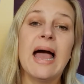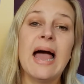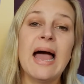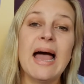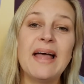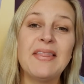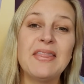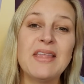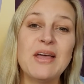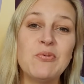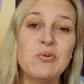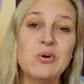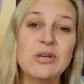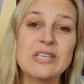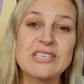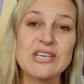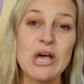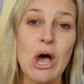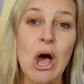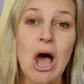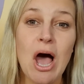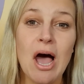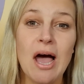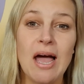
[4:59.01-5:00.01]
And there were
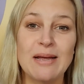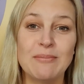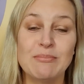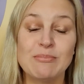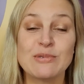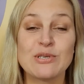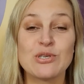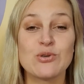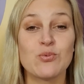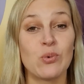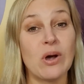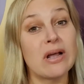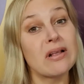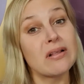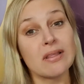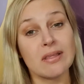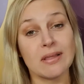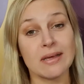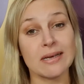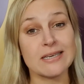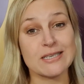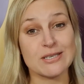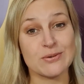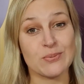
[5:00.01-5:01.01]
times when
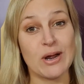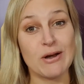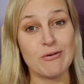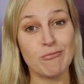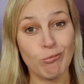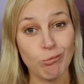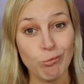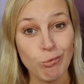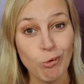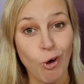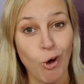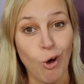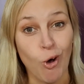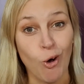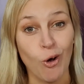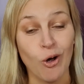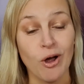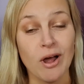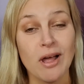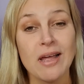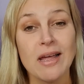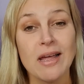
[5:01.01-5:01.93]
things went wrong.